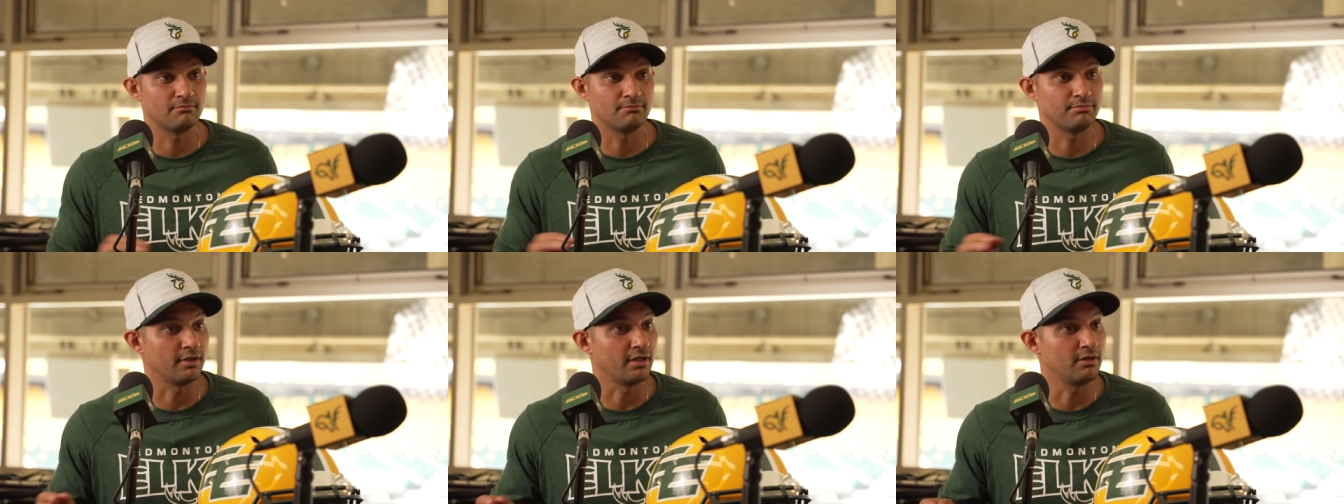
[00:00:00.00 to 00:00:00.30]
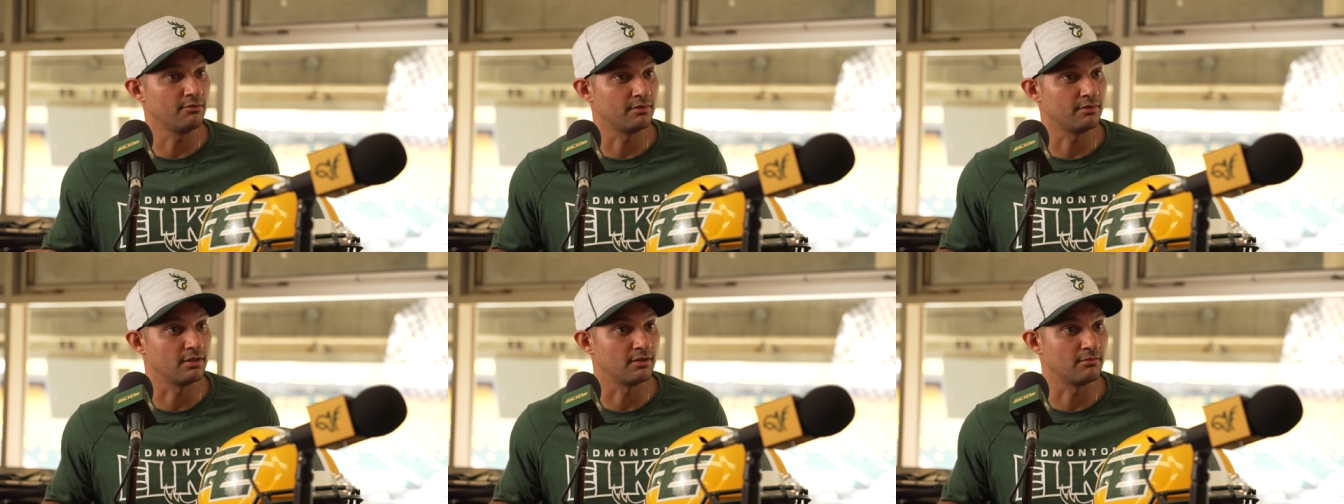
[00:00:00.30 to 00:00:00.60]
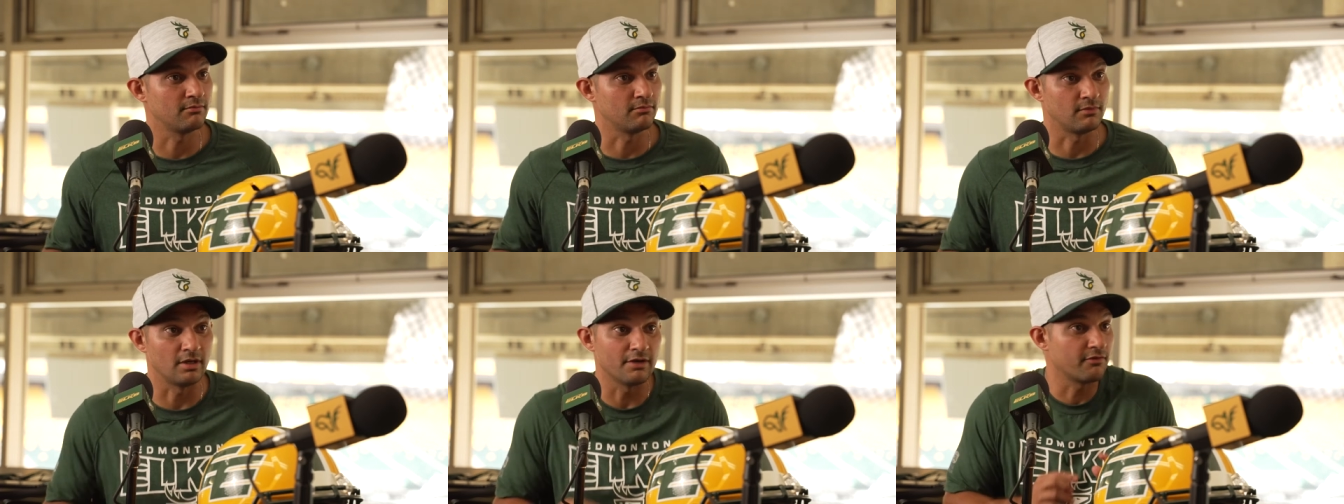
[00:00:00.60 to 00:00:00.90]
played with
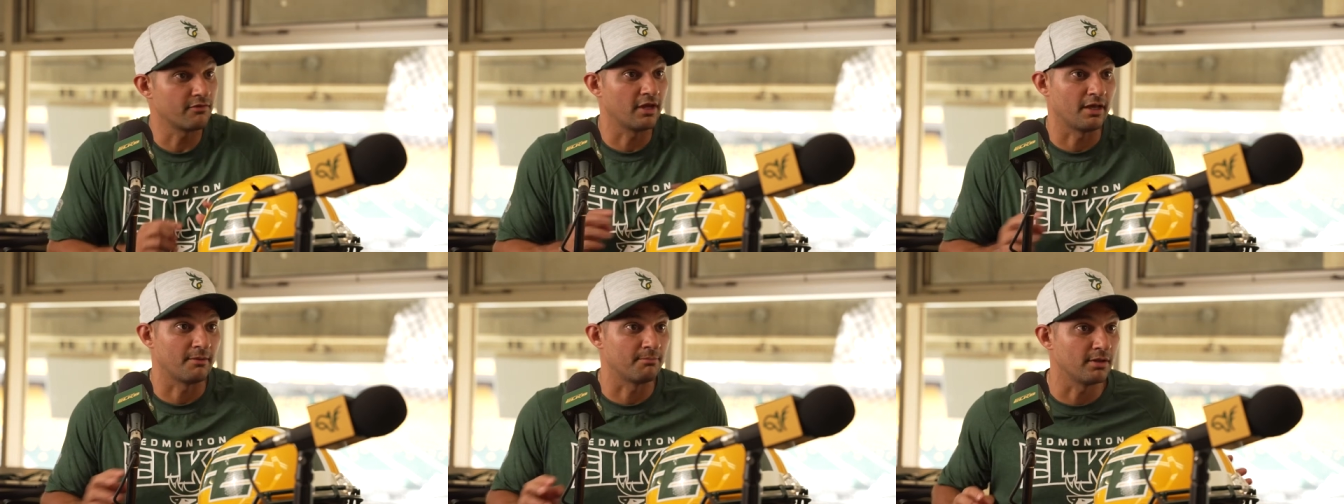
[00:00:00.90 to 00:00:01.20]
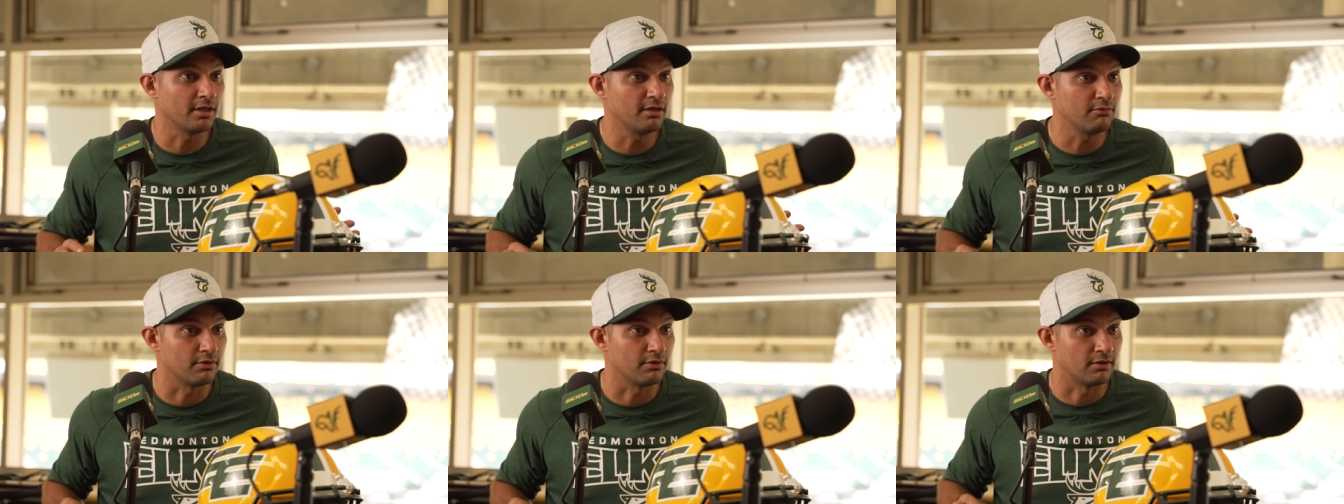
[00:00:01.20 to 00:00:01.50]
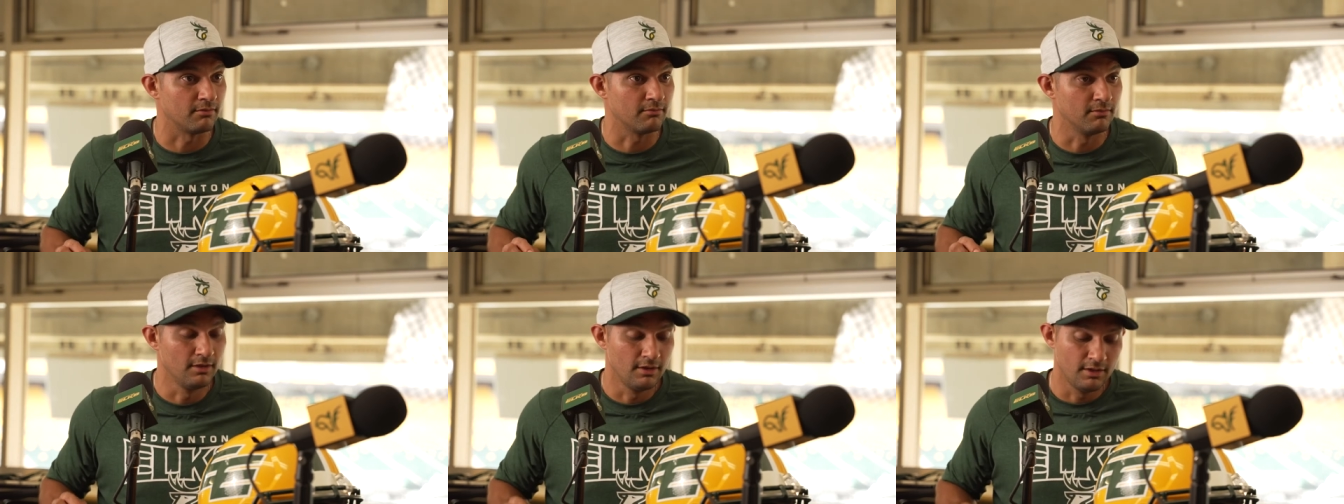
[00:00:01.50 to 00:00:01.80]
him, never had played with
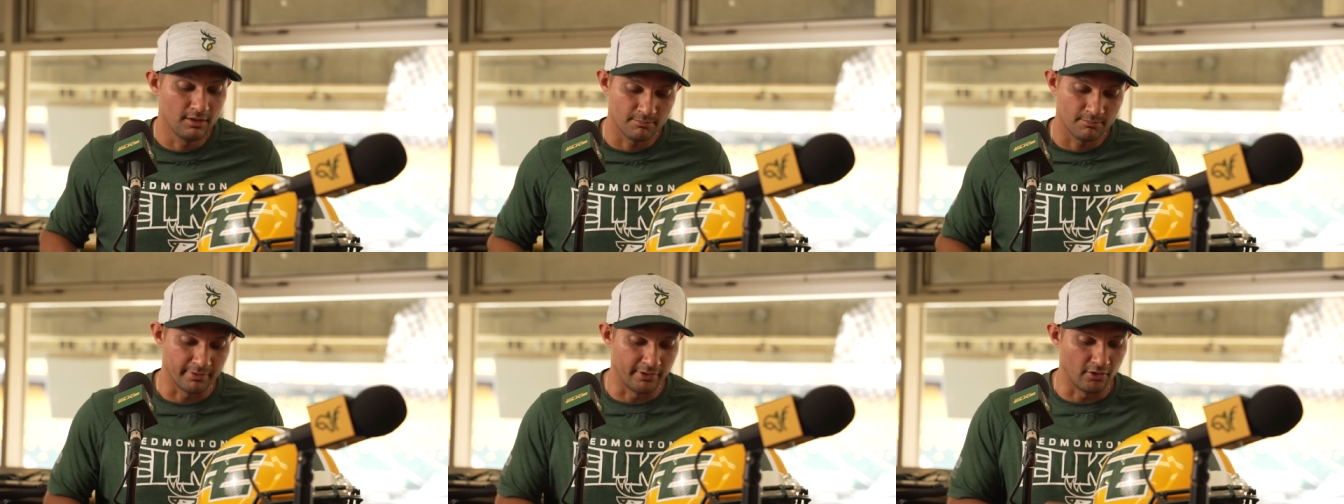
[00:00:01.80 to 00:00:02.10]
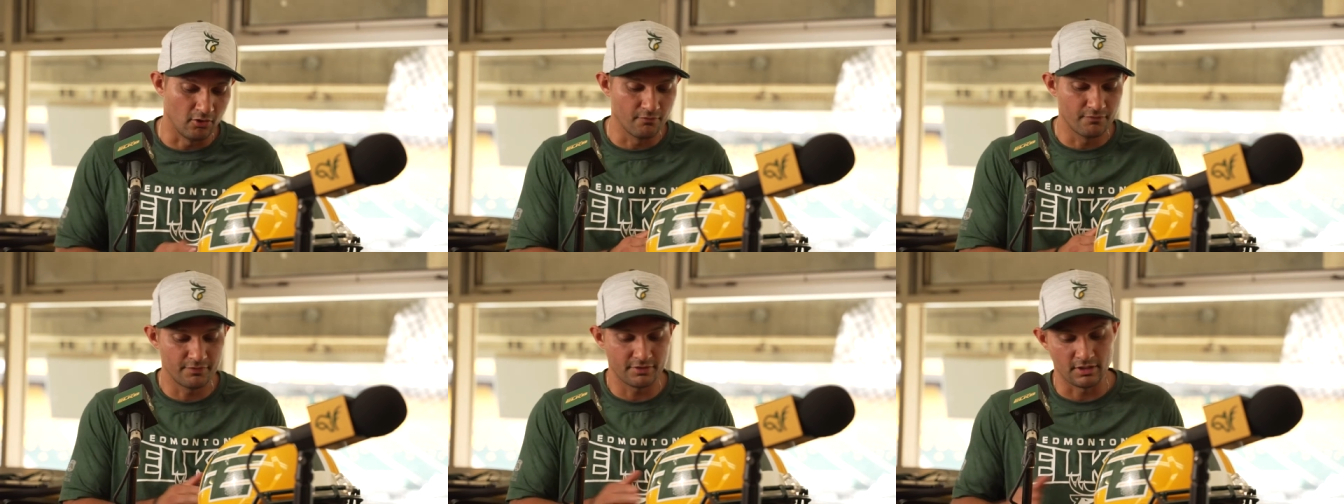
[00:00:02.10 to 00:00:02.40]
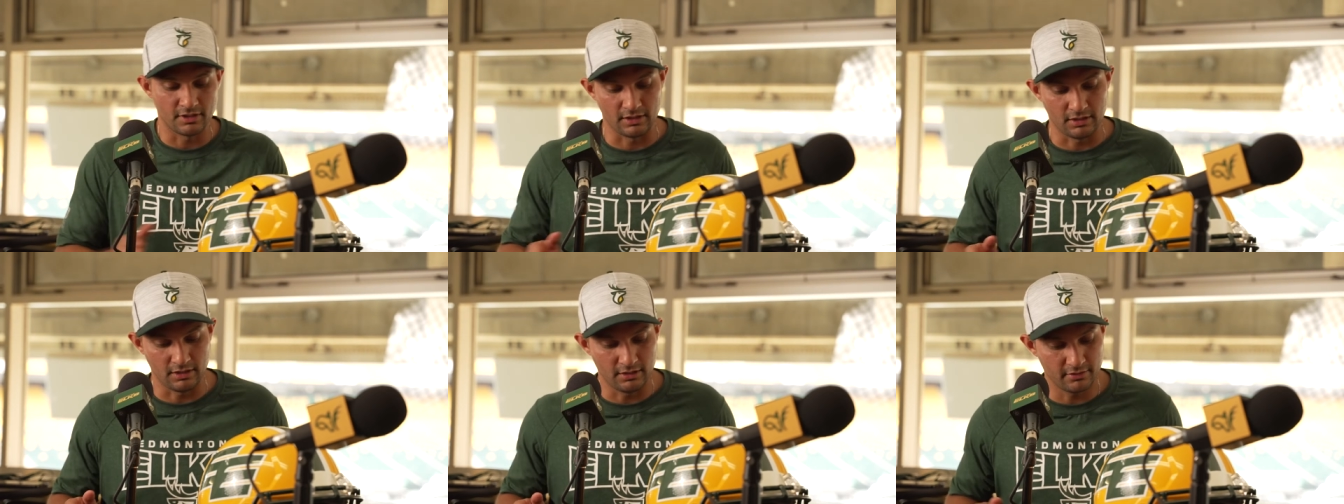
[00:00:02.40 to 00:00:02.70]
him, but over
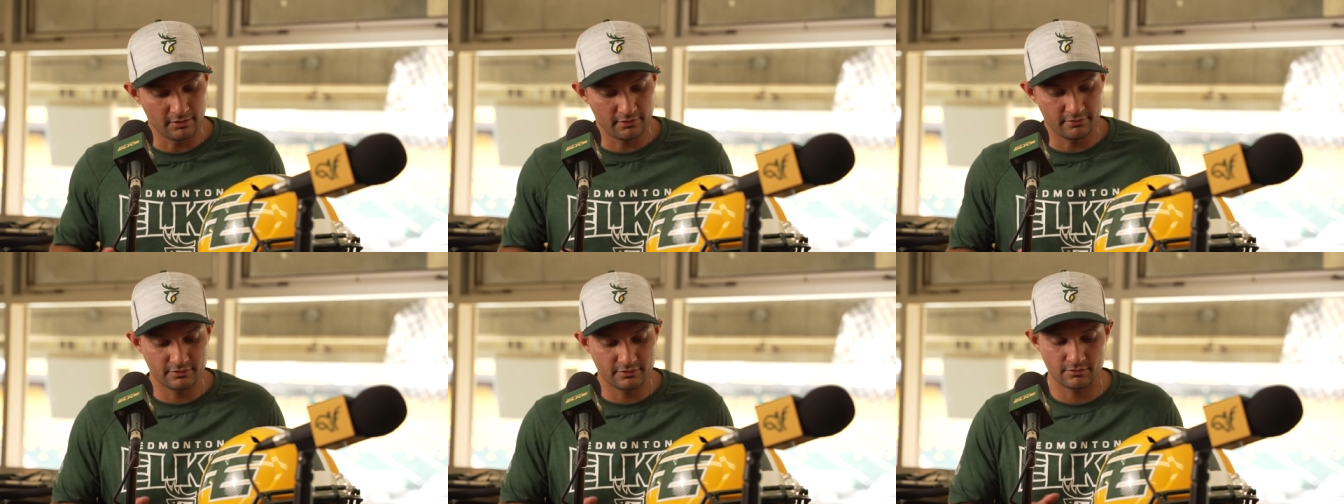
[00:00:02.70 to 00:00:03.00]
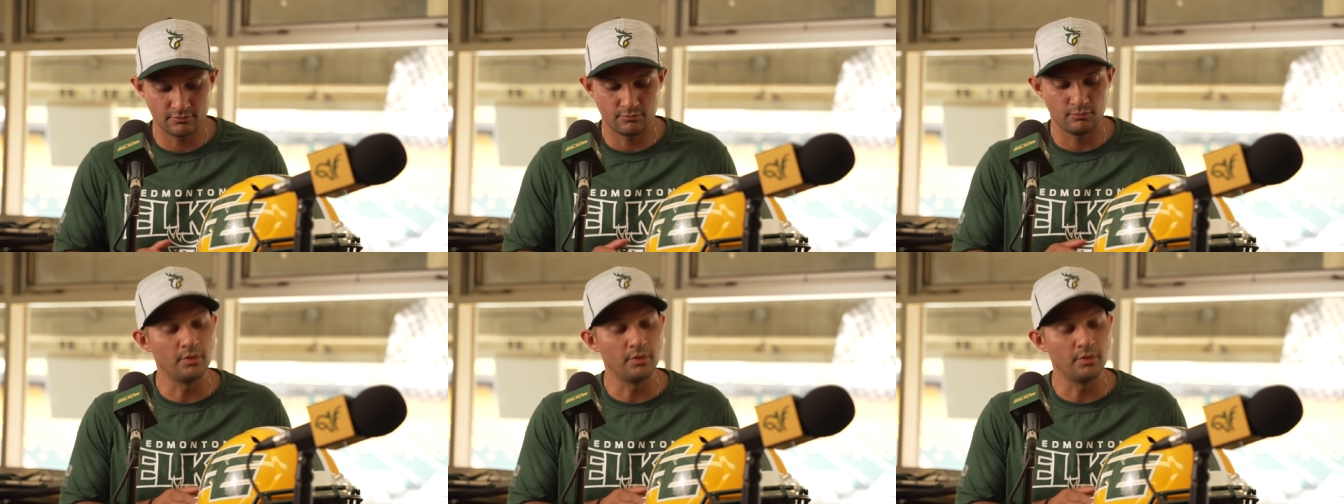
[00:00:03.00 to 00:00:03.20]
the years